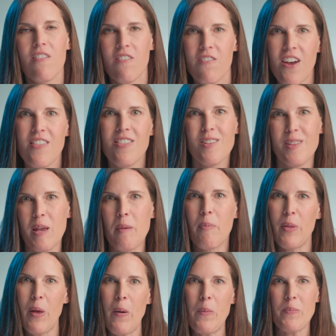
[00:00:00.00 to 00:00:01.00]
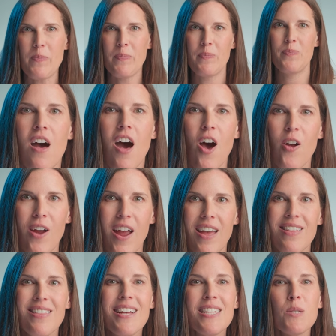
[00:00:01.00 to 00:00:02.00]
Find the link below. All right,
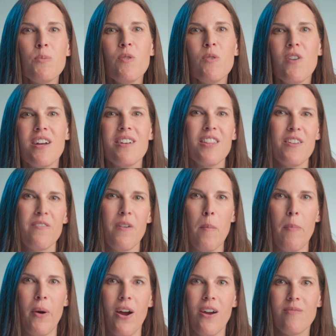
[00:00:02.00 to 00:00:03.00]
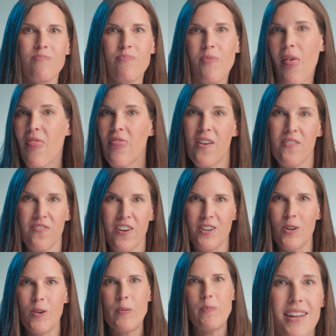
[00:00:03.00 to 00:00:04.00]
let's move on to the fun part, the
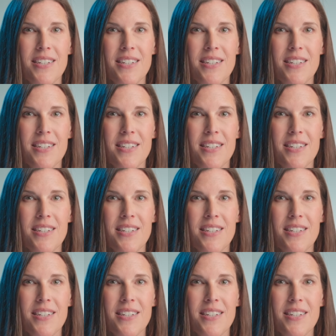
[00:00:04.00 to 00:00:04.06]
funnel.